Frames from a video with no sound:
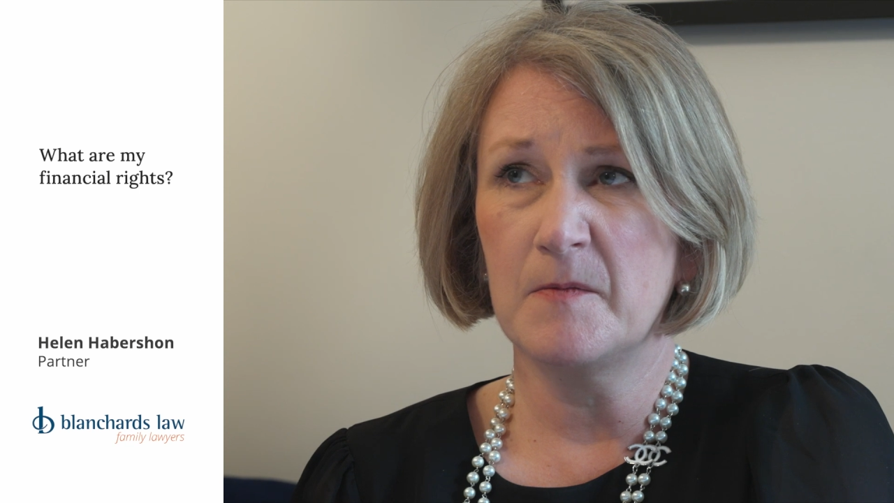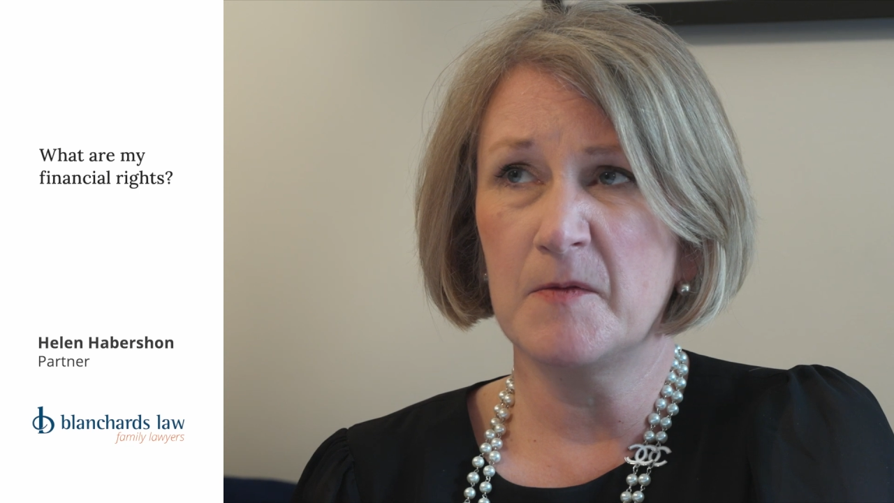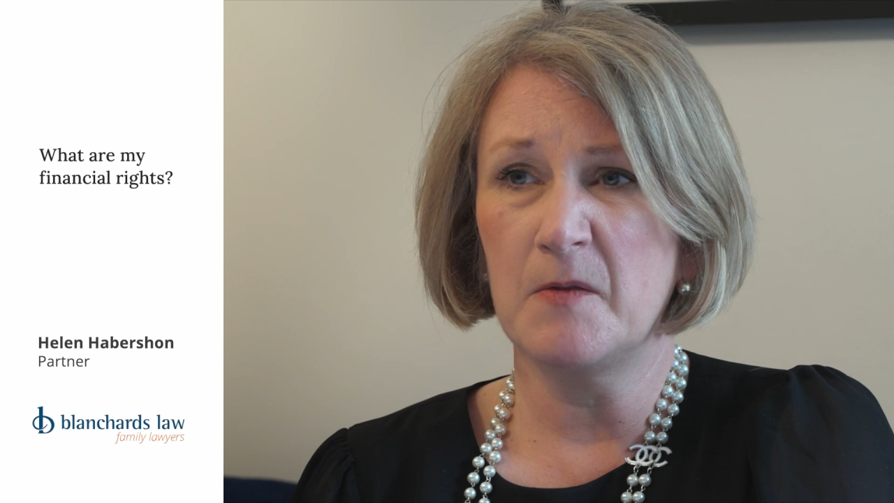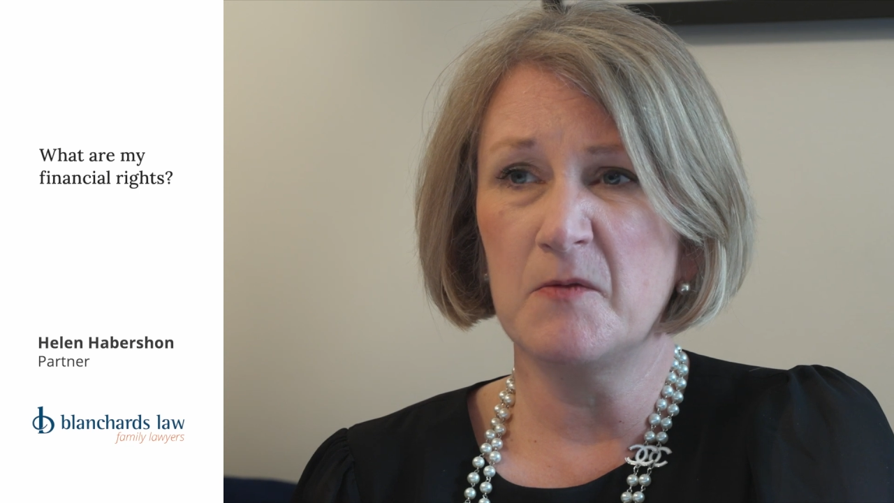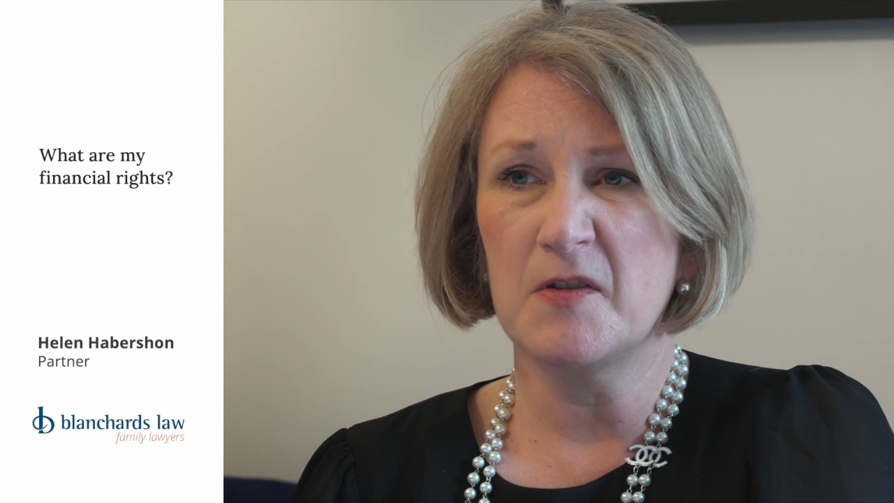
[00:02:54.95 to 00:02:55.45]

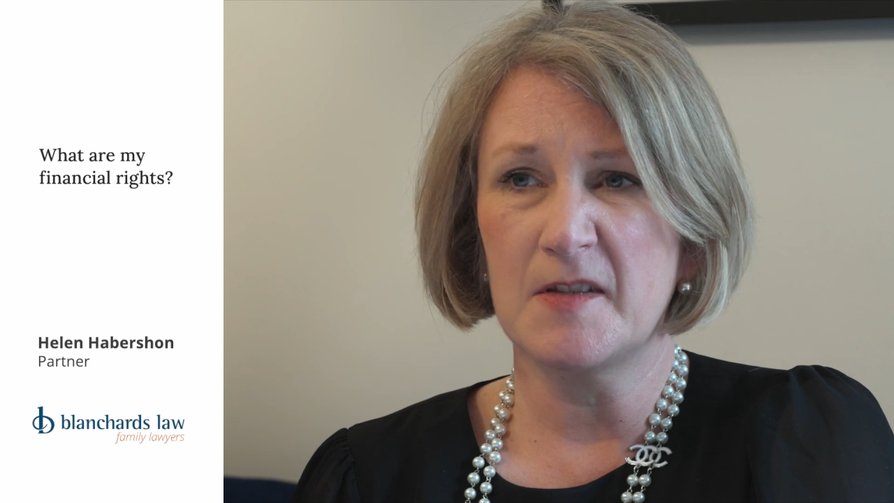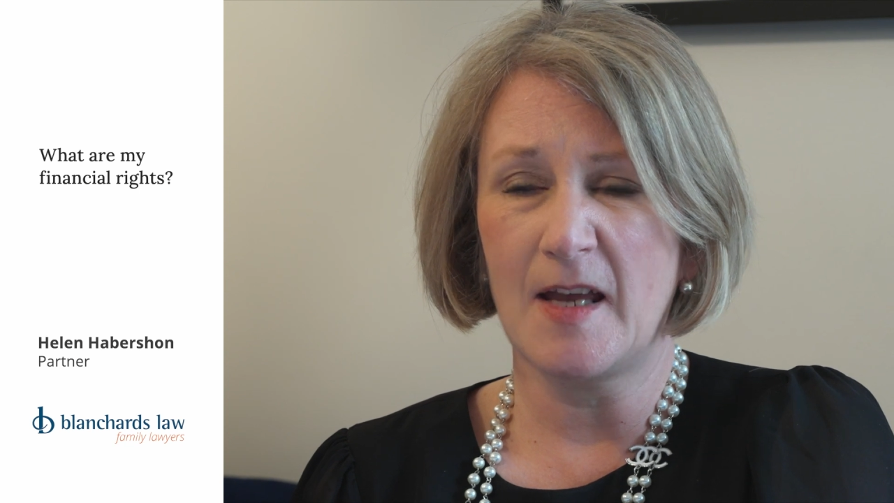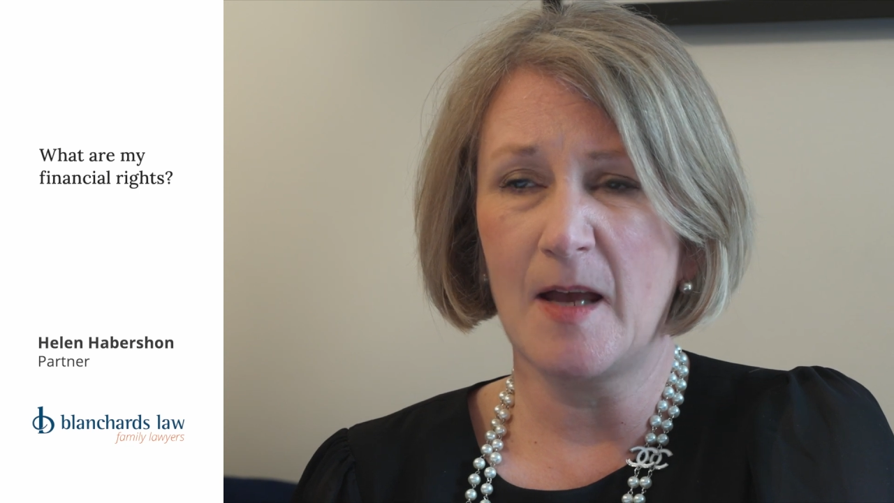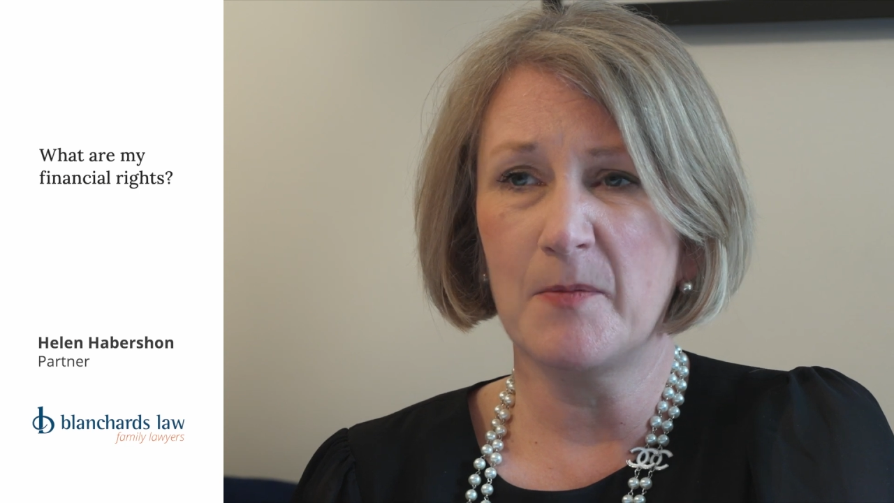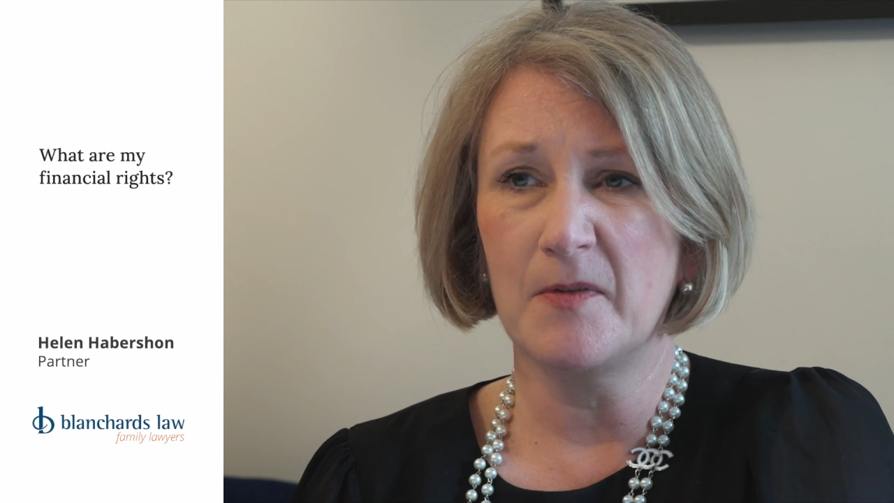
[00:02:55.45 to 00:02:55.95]
don't just
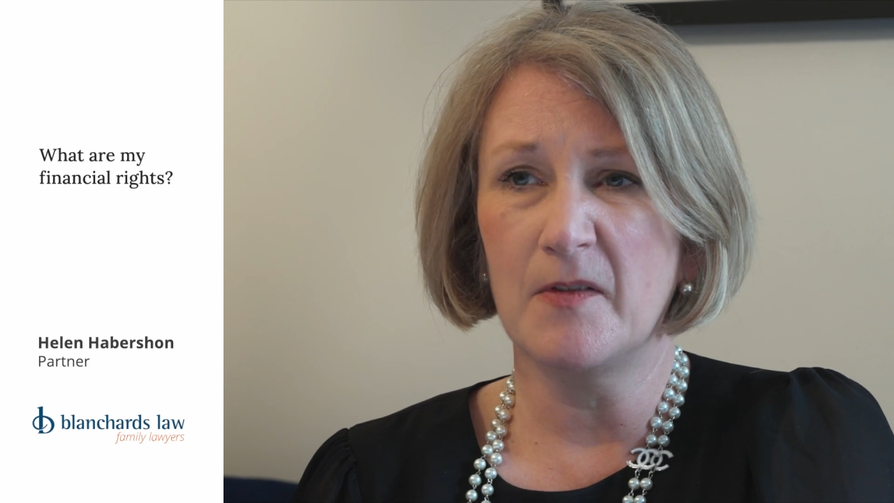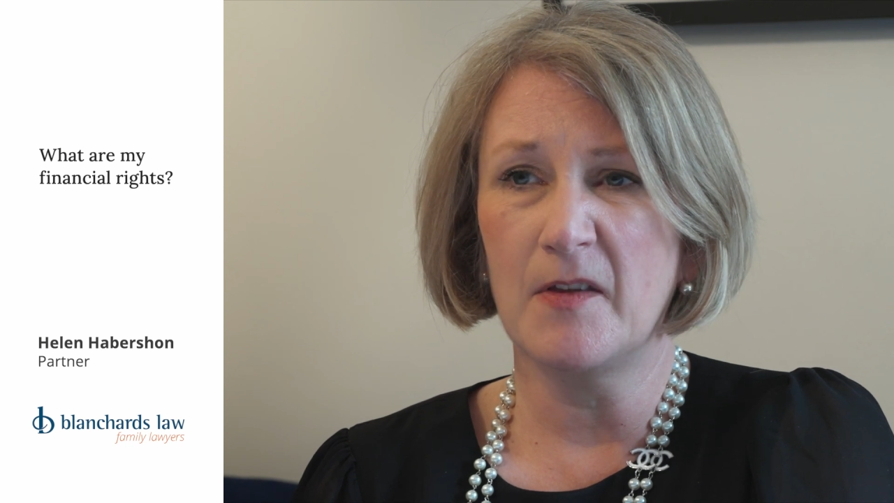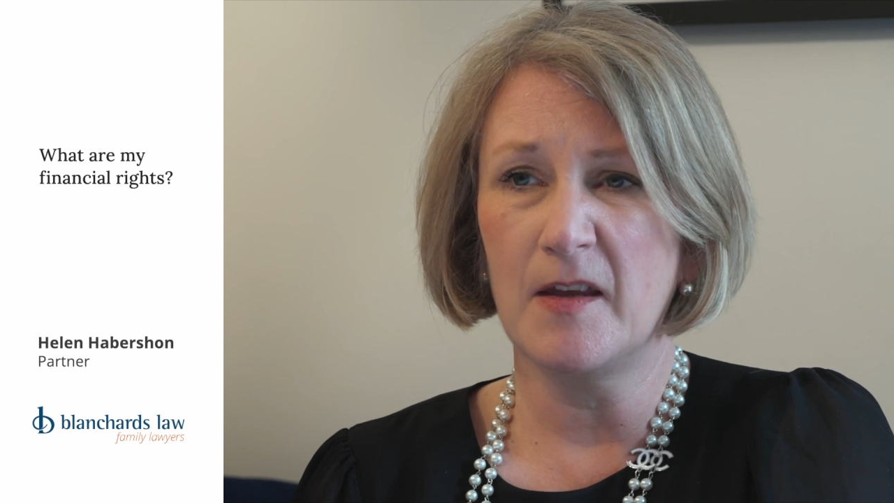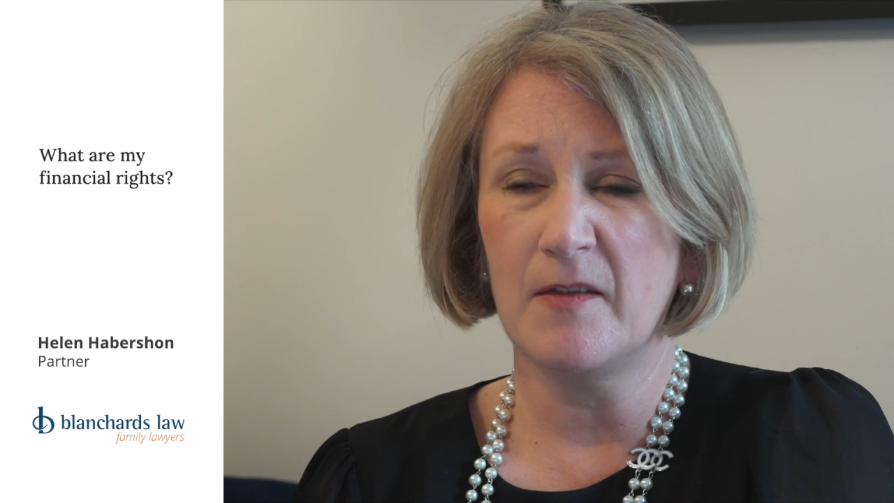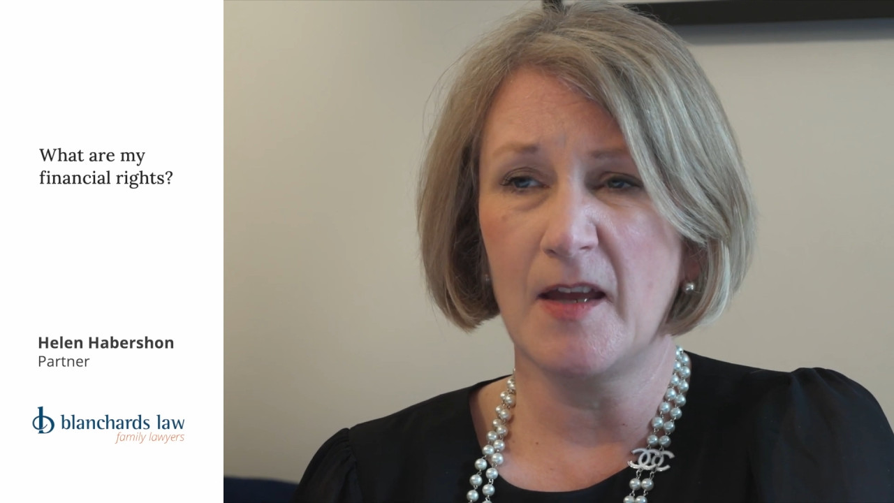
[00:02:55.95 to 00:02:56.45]
happen, they